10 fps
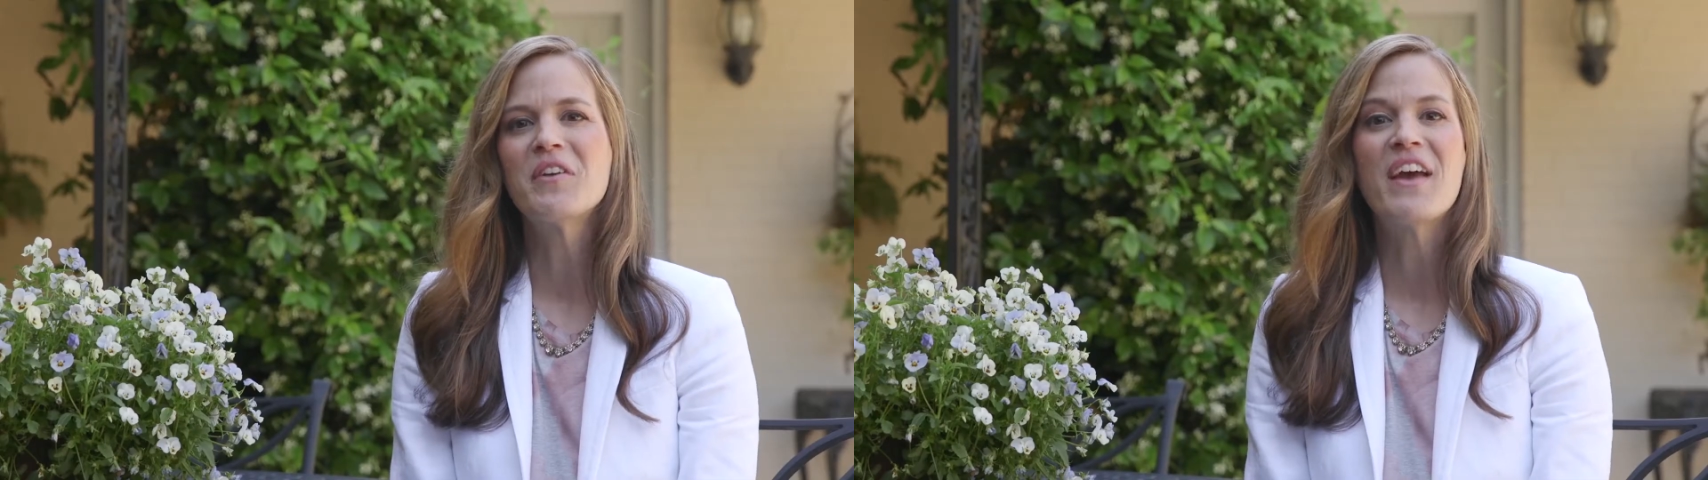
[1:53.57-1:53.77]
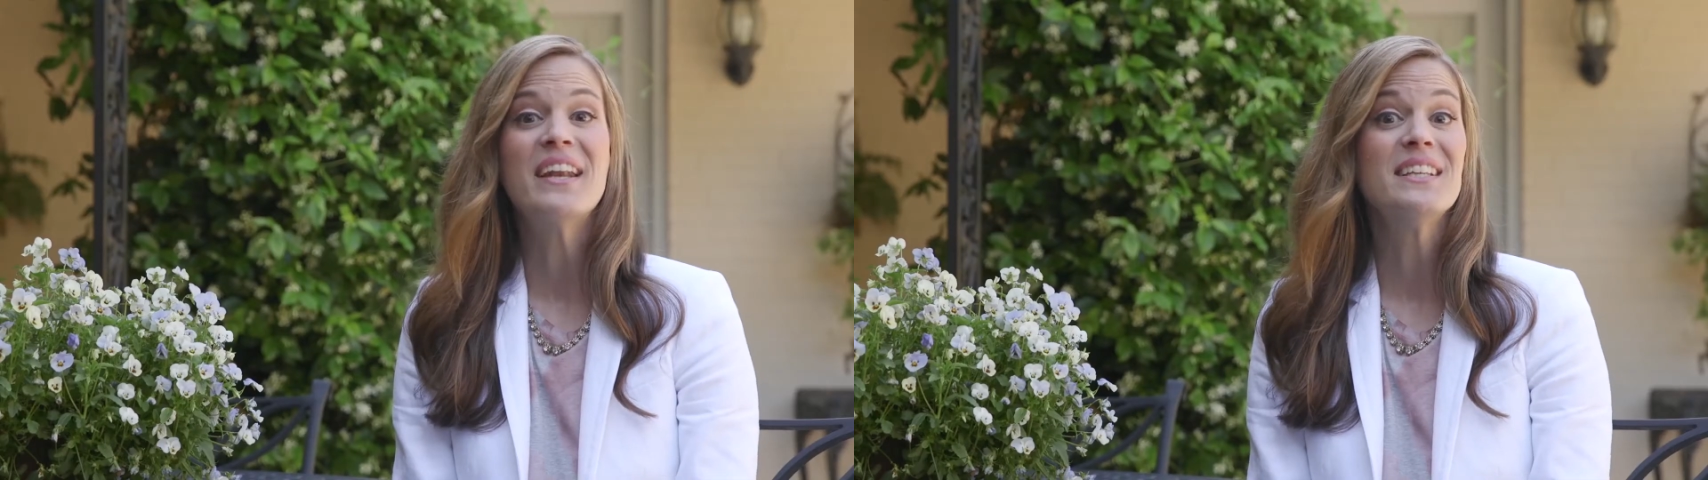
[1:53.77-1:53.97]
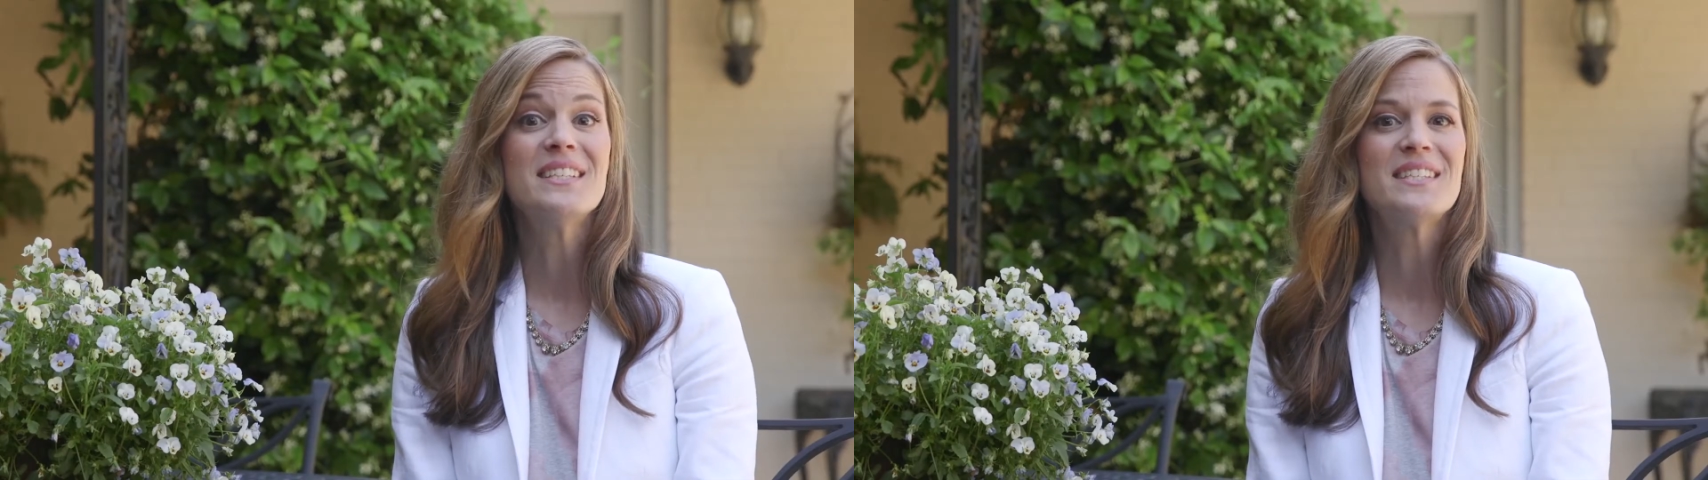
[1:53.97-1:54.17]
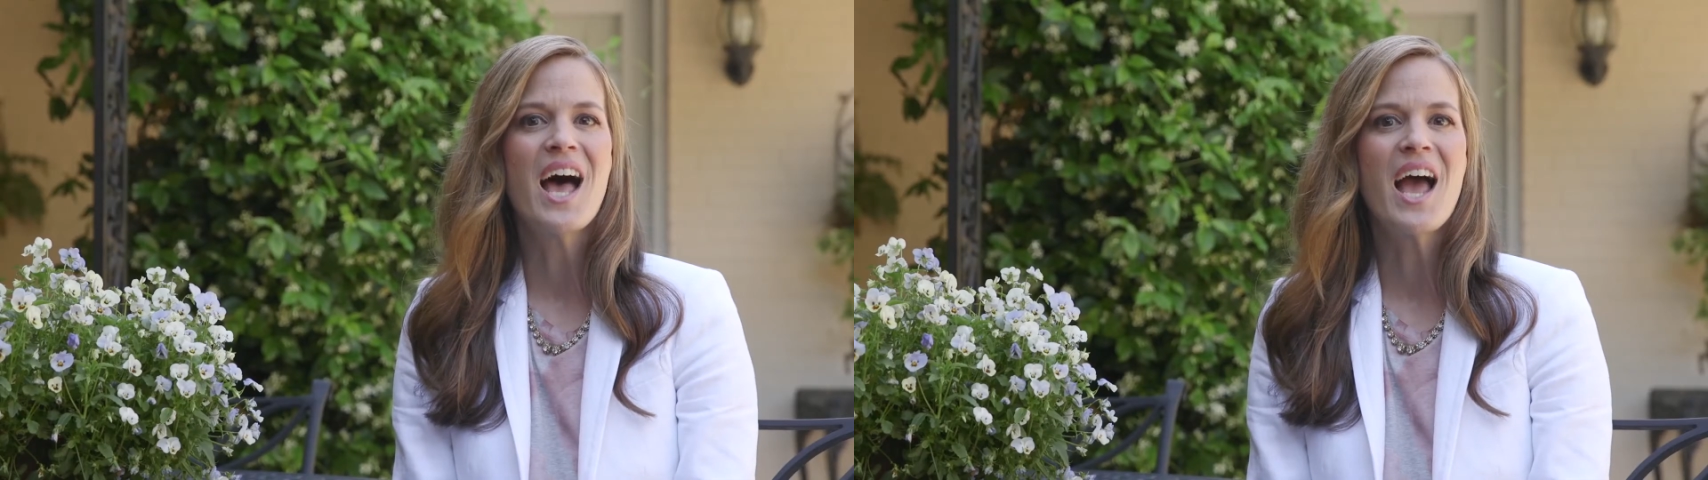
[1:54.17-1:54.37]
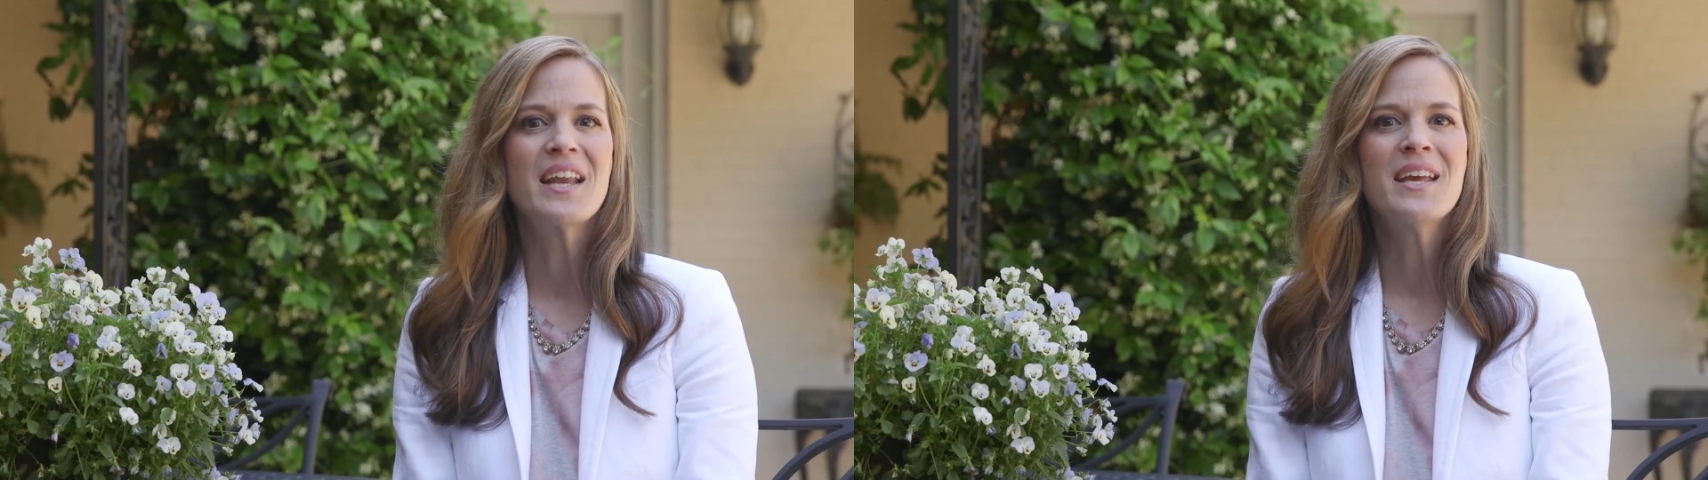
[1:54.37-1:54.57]
of any
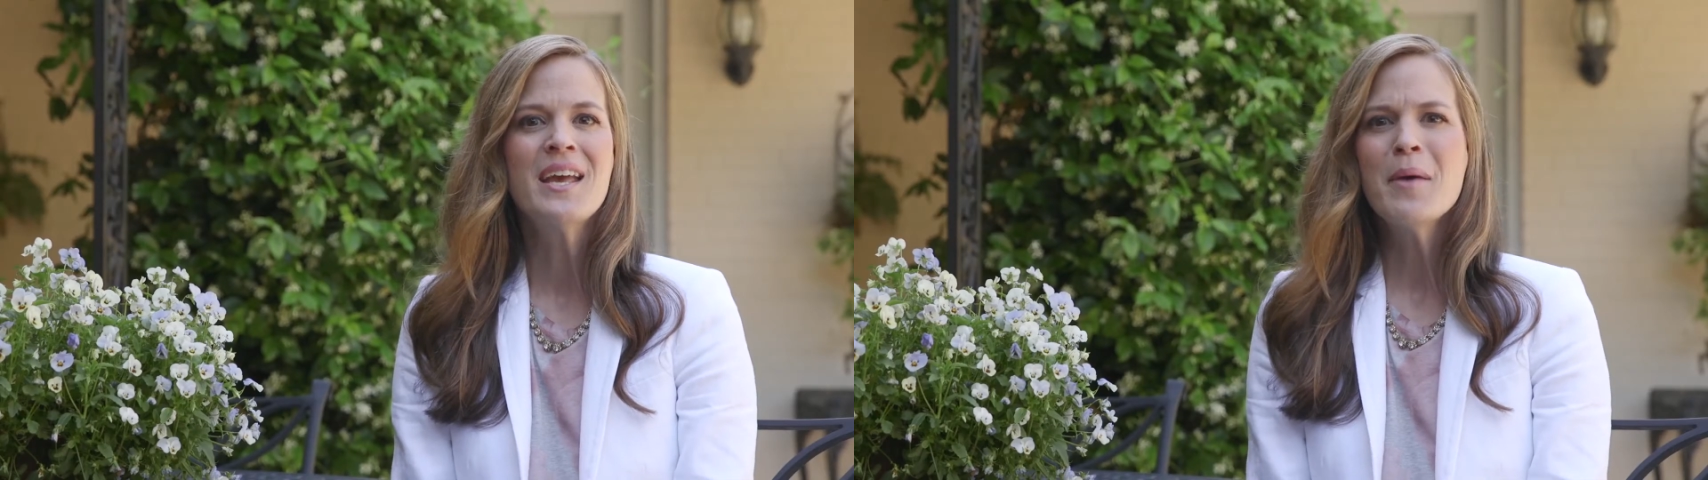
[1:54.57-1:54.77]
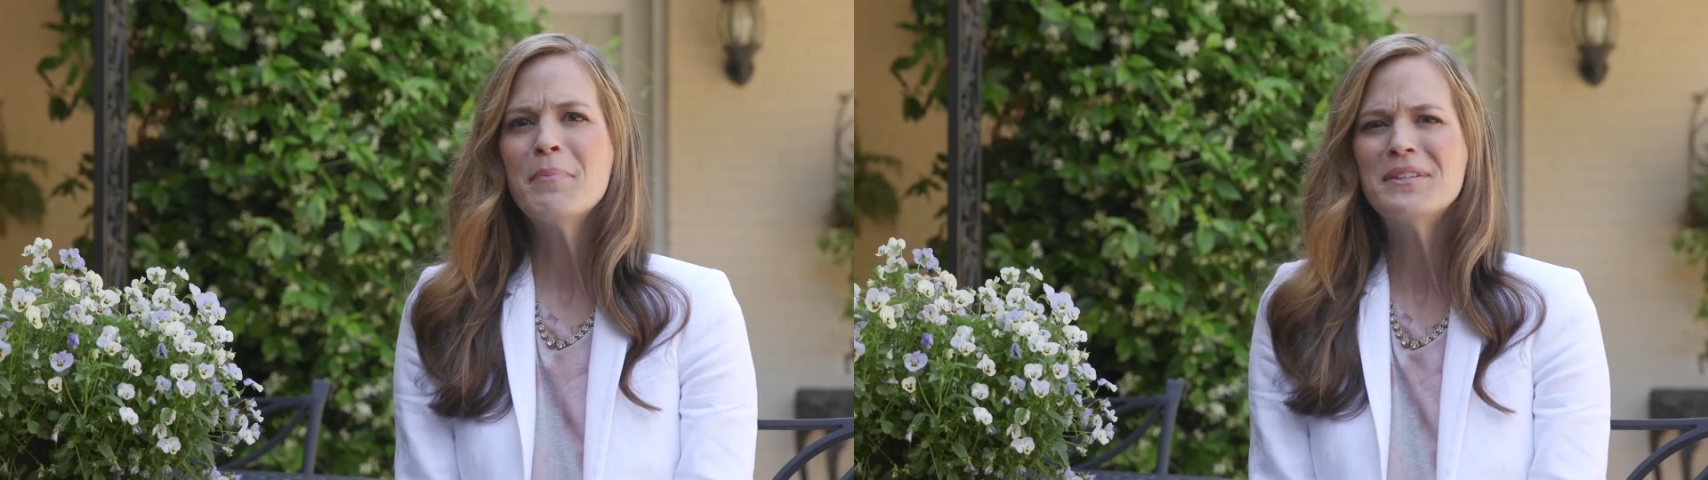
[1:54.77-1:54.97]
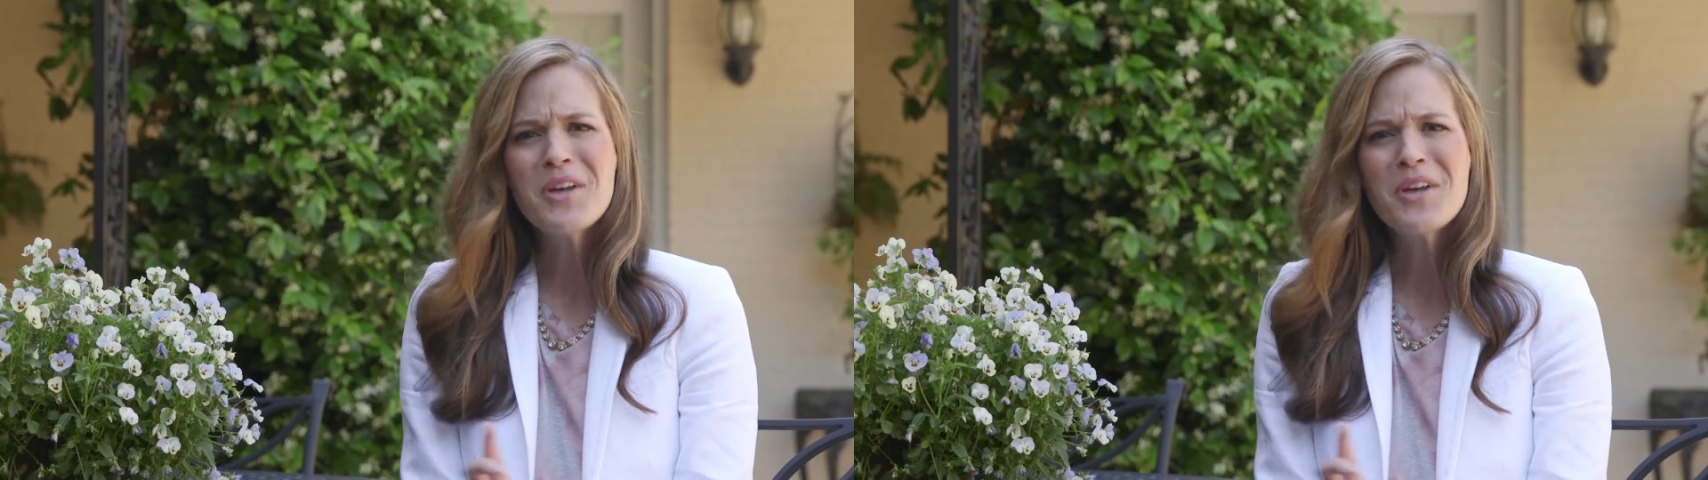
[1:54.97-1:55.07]
design. But